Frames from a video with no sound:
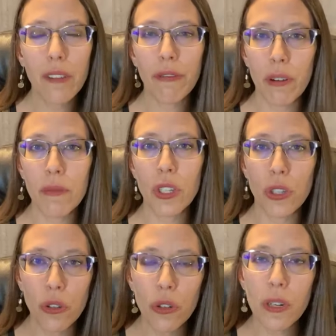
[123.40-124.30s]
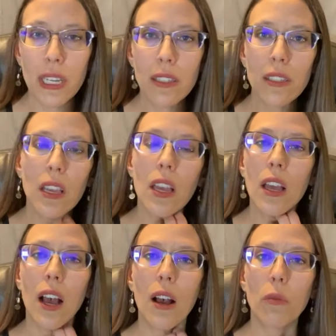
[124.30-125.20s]
from the uterus,
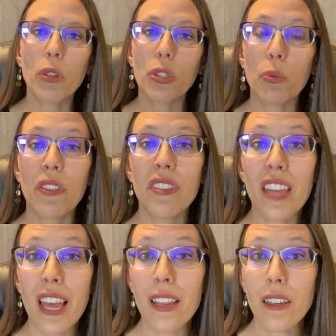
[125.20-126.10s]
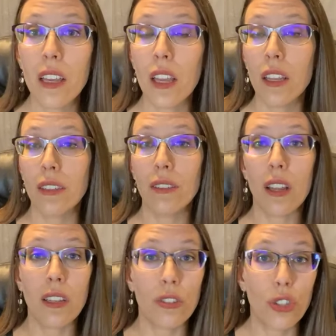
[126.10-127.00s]
which would then
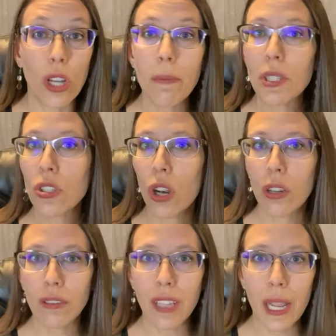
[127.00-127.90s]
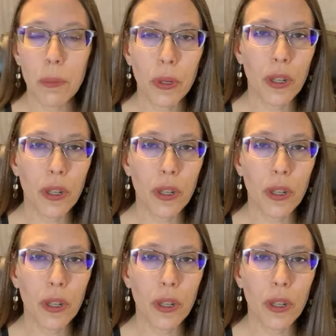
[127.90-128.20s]
jumpstart labor.